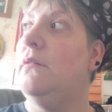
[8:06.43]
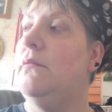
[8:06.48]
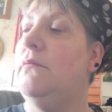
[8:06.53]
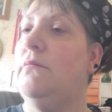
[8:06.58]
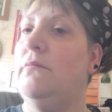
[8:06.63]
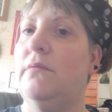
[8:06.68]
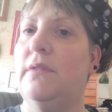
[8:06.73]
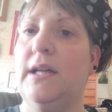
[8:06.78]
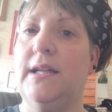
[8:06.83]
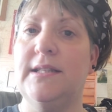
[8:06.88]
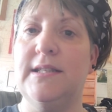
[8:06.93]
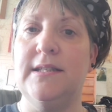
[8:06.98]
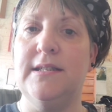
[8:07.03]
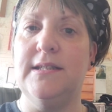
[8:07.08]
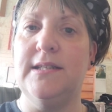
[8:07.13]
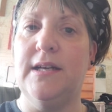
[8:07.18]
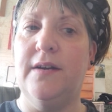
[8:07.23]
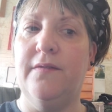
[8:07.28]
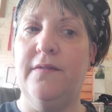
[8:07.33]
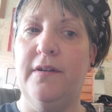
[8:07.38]
Oh, that didn't
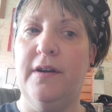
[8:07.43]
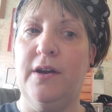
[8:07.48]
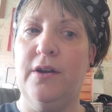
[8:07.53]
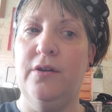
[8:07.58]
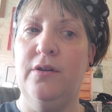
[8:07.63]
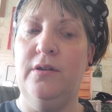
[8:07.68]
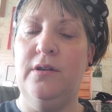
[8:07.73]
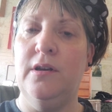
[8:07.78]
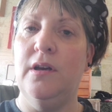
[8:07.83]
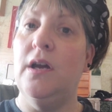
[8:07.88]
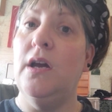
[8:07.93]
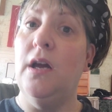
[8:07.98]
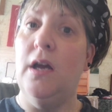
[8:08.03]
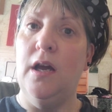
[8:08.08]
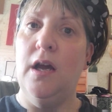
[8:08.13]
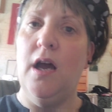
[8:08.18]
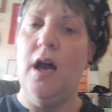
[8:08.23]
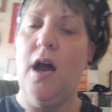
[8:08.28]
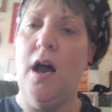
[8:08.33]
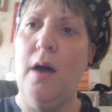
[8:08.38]
sound very good.
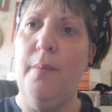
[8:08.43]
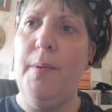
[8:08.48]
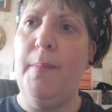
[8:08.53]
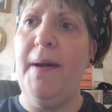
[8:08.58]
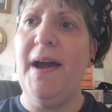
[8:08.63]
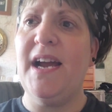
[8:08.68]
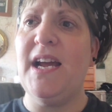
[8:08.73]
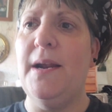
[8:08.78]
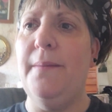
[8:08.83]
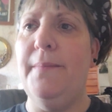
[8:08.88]
I'll be back